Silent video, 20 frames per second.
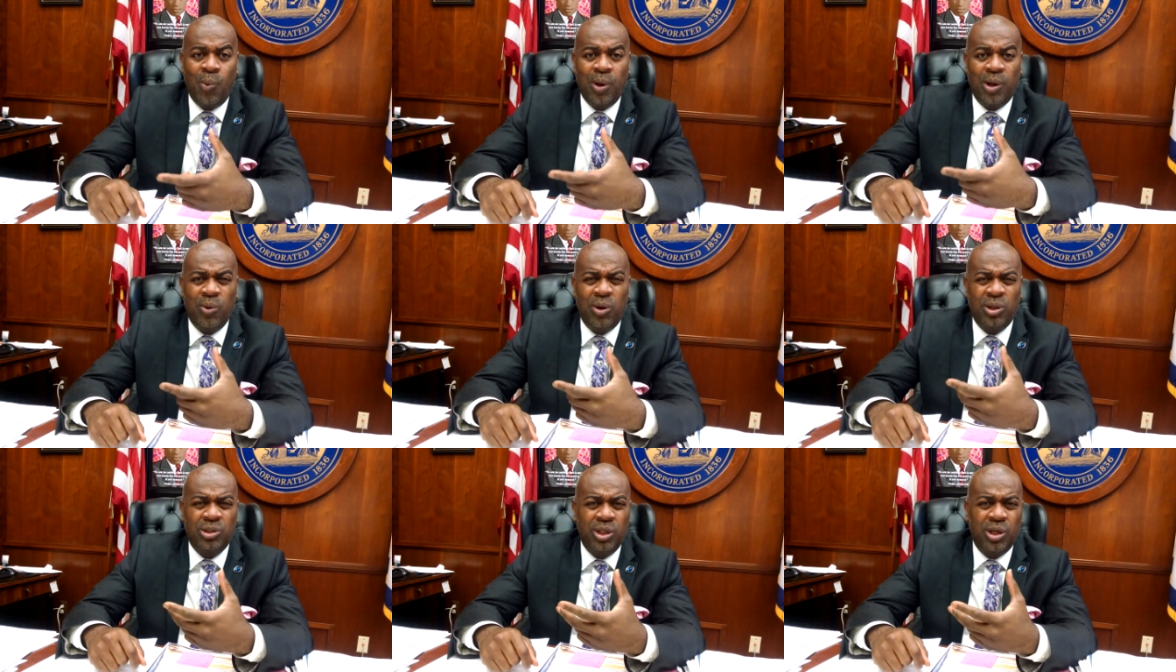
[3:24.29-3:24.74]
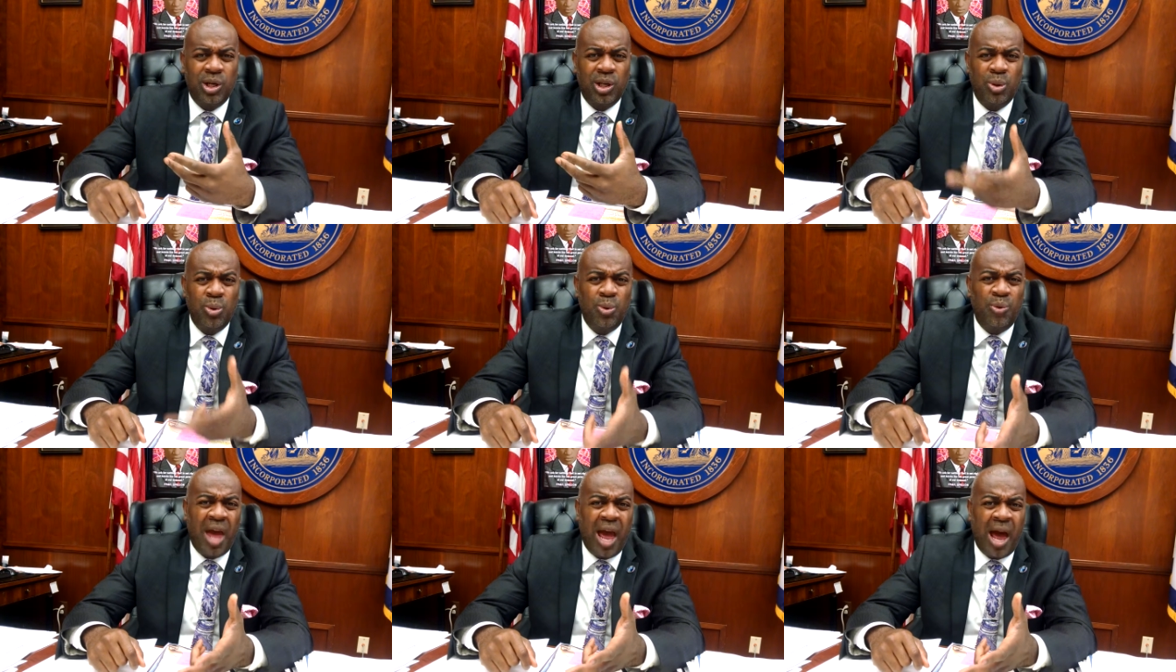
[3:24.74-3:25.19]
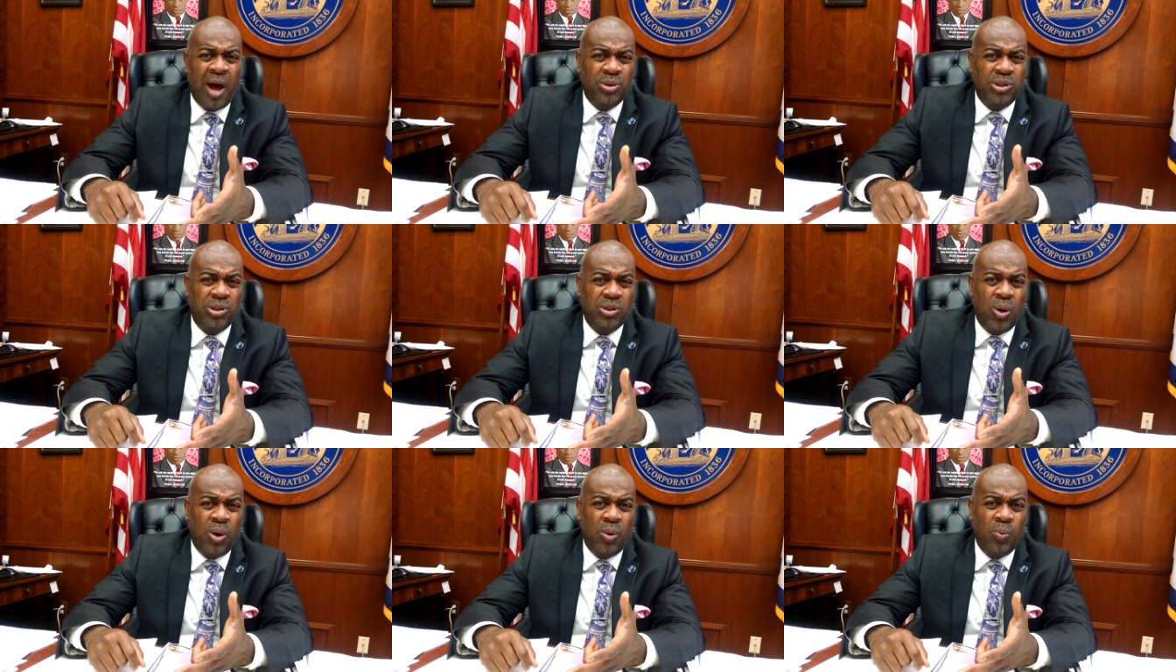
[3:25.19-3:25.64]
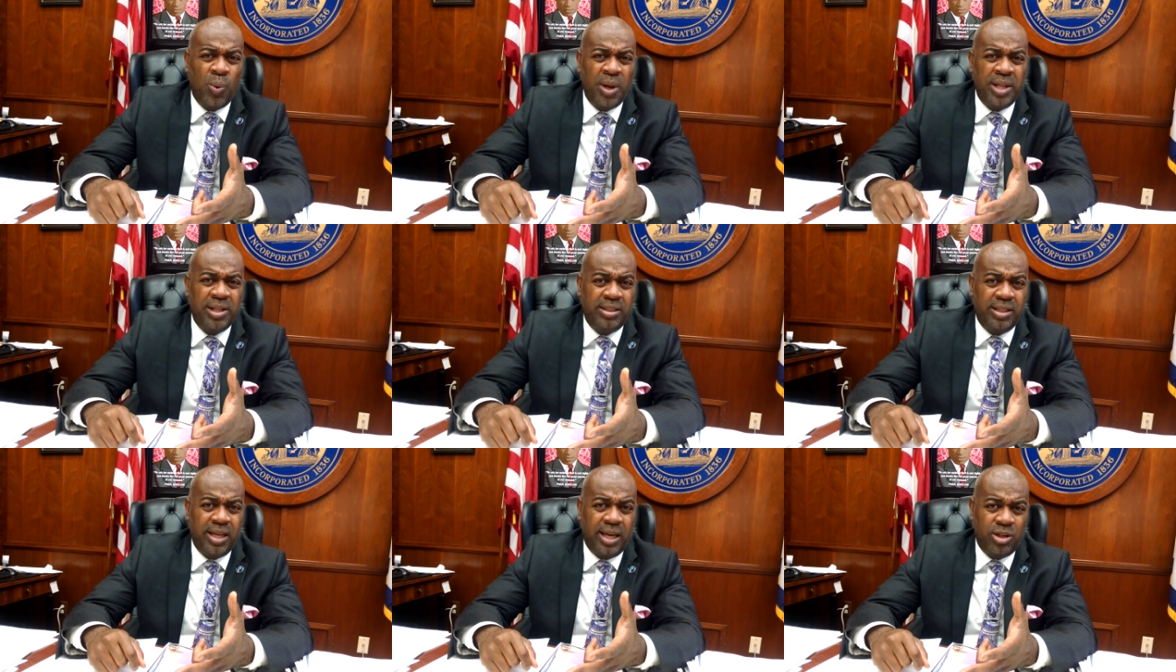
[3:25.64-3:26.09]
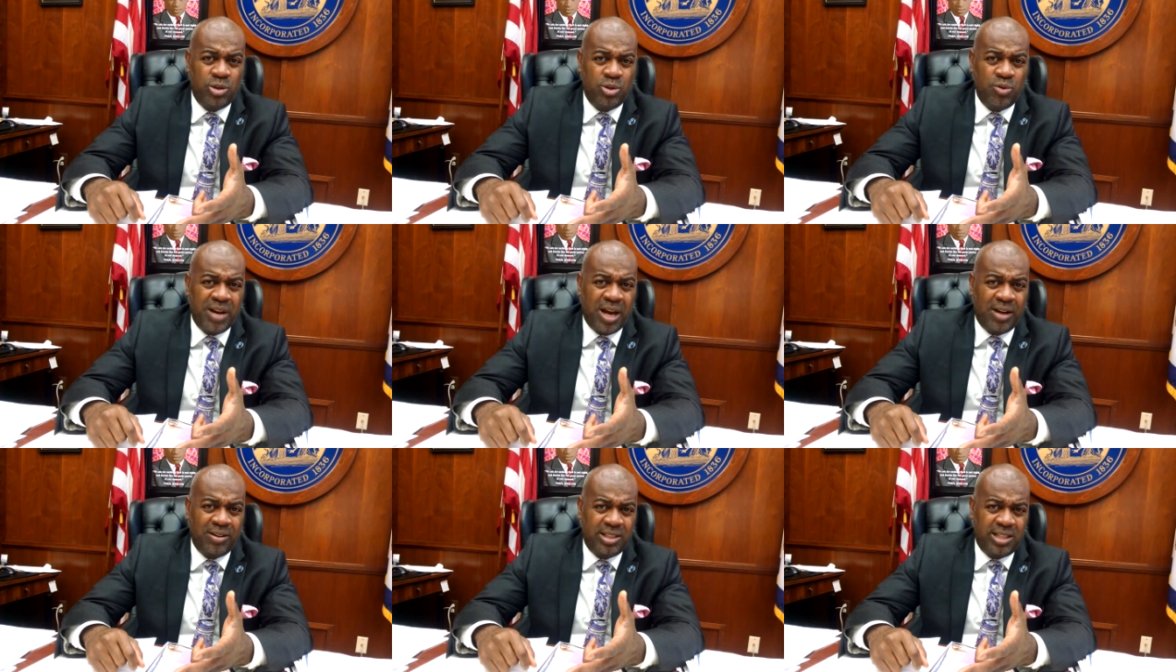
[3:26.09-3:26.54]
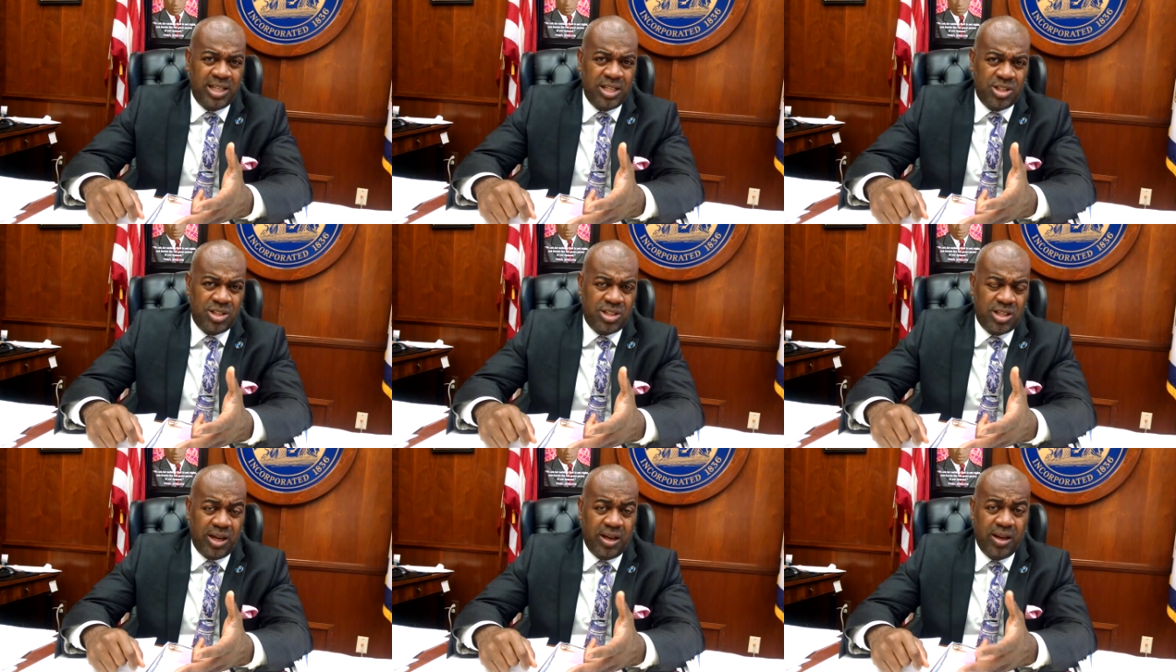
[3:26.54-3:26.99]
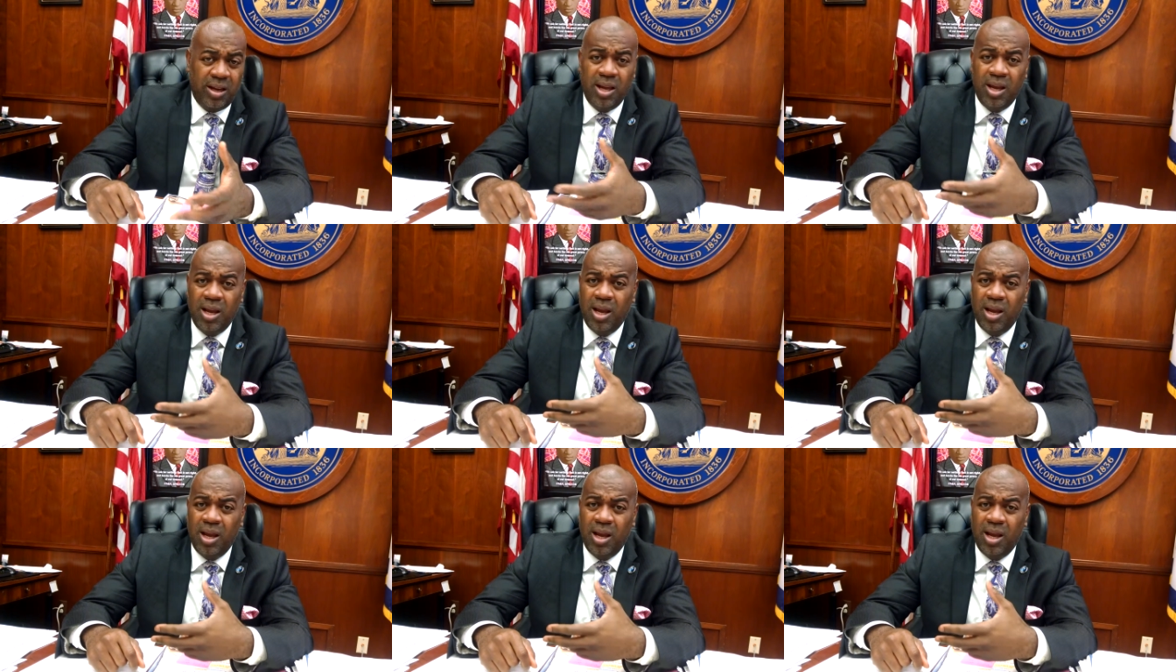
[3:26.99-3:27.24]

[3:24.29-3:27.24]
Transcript: We're going to the youth house on Wednesday, the juvenile detention center.